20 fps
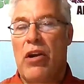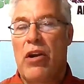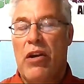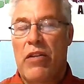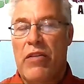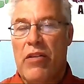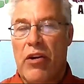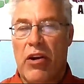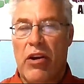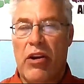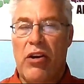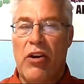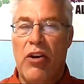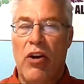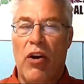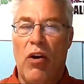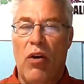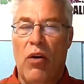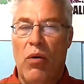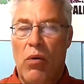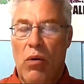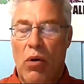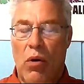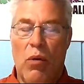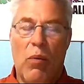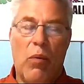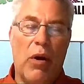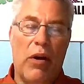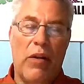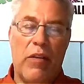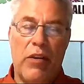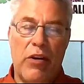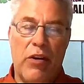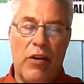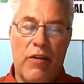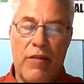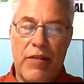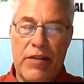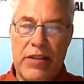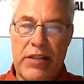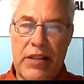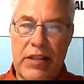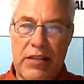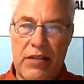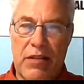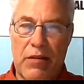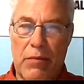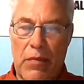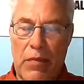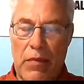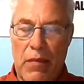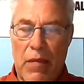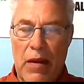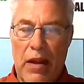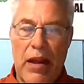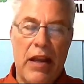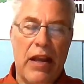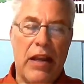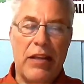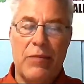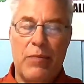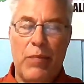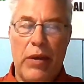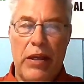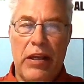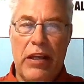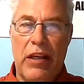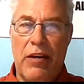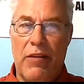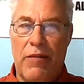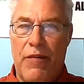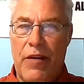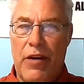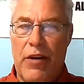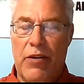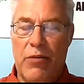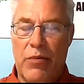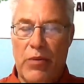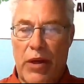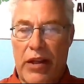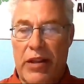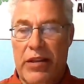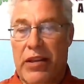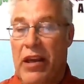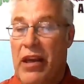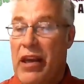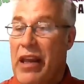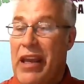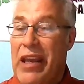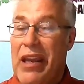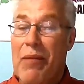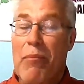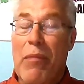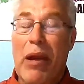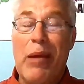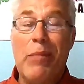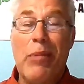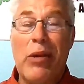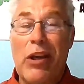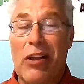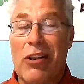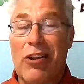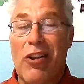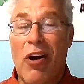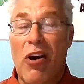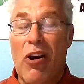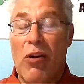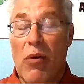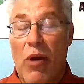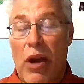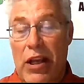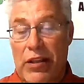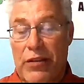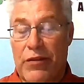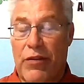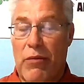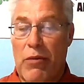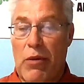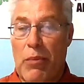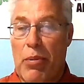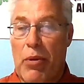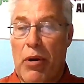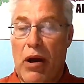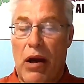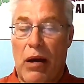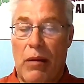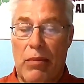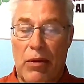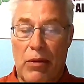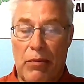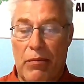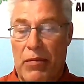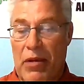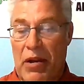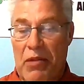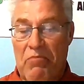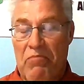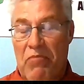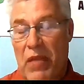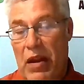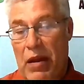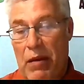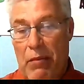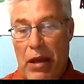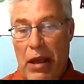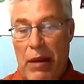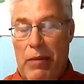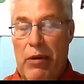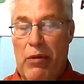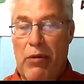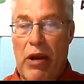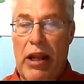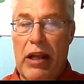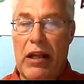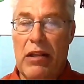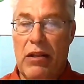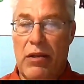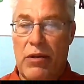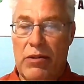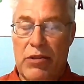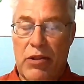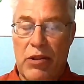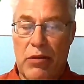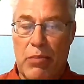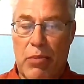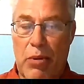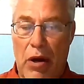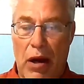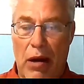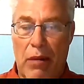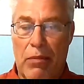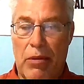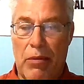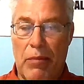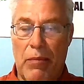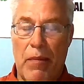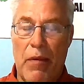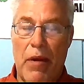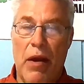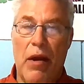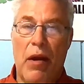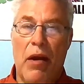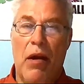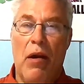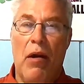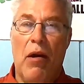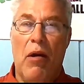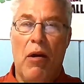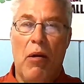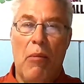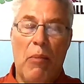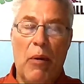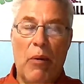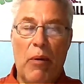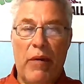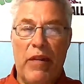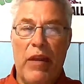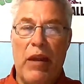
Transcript: They're going to know where the nervous system is being interfered with. It may be a long ways from the problem. It may be right close to the problem. But when they